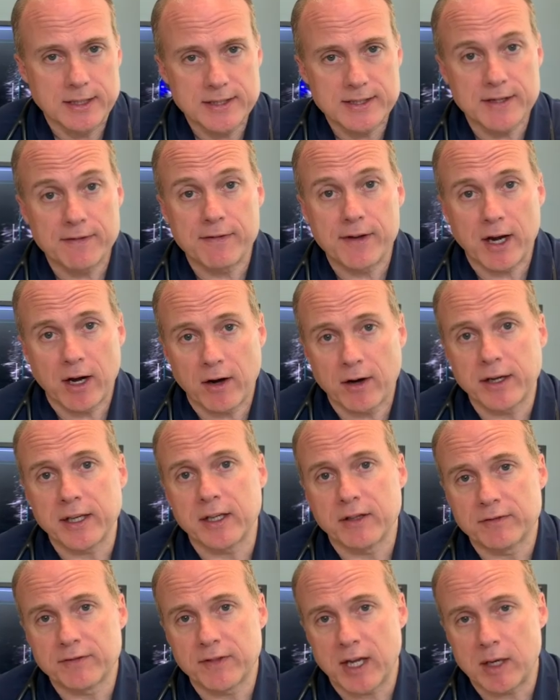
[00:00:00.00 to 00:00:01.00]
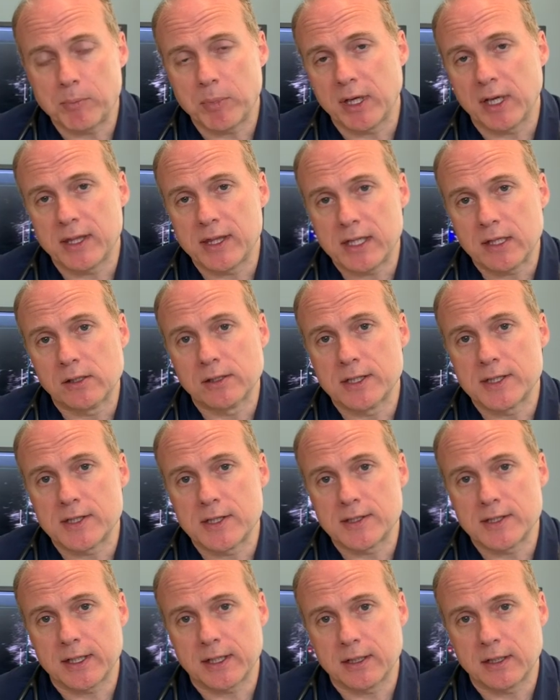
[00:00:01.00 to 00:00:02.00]
severity of vaping and the
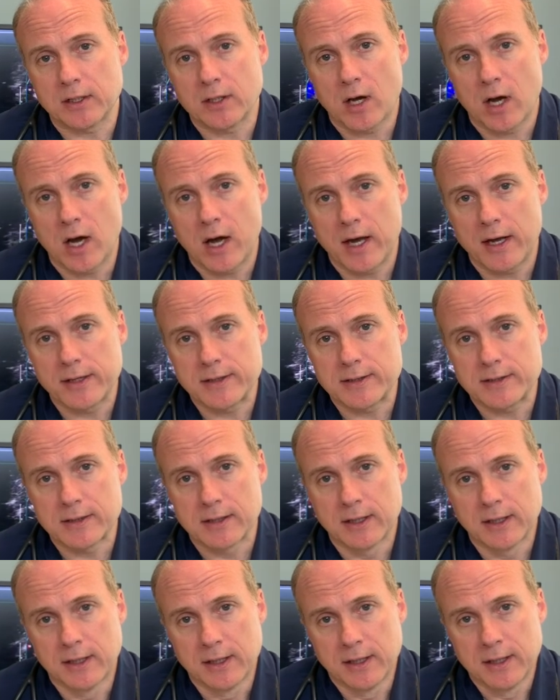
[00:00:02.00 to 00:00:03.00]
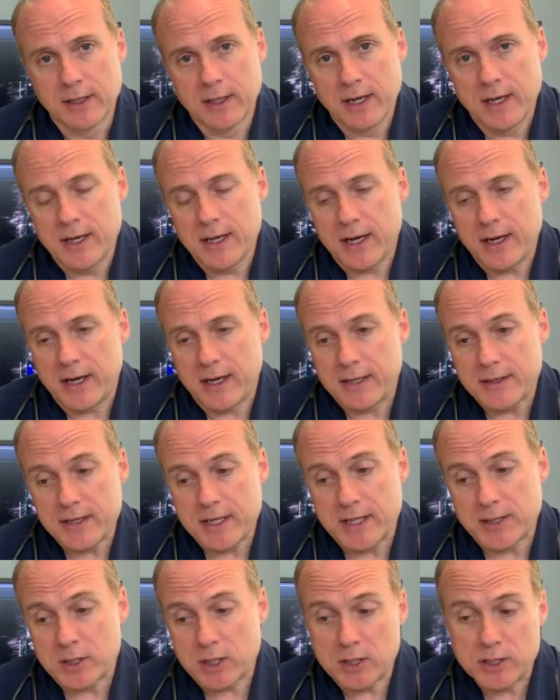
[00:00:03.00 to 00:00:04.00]
illnesses it can cause. Uh,
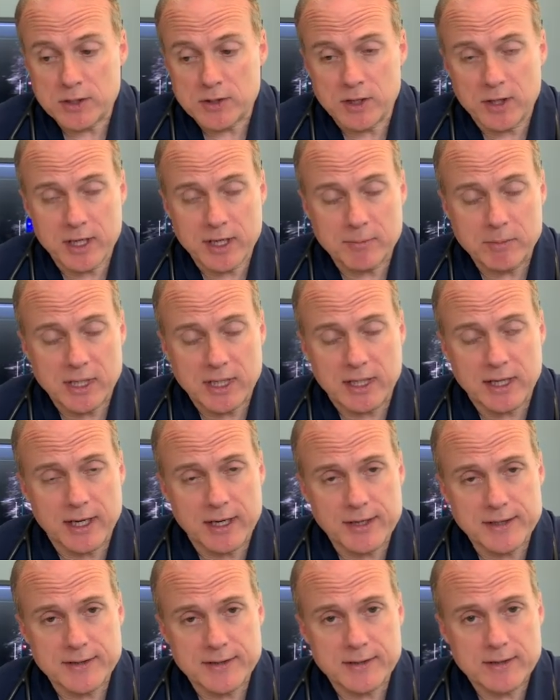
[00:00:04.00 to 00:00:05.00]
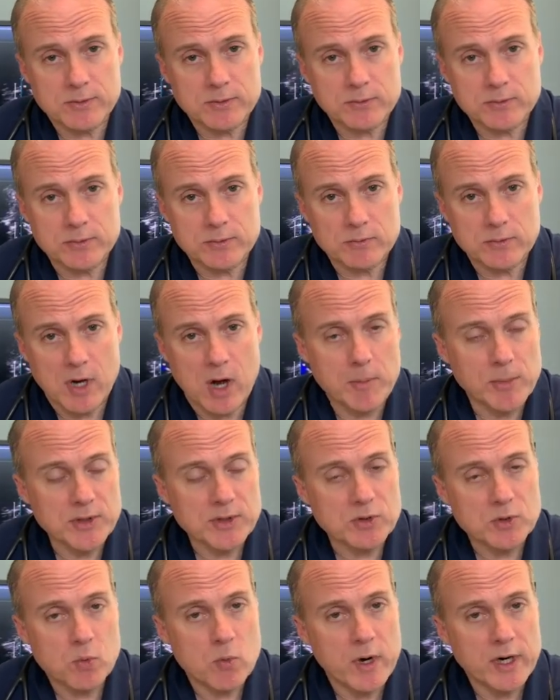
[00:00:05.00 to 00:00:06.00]
it's concerning because
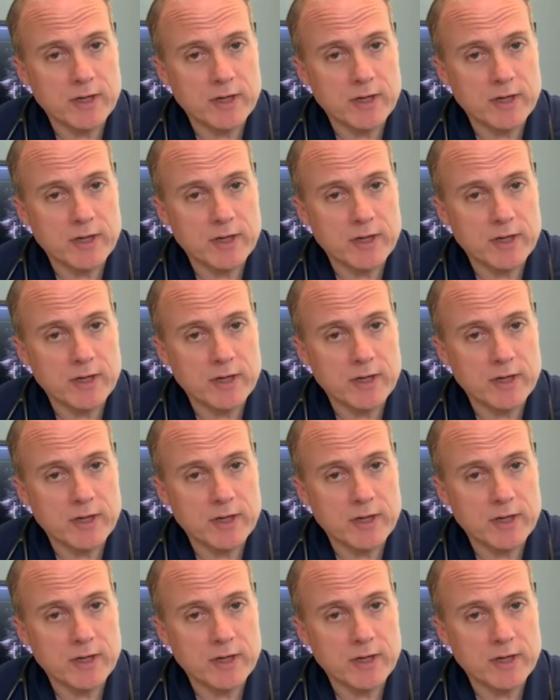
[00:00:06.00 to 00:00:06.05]
almost one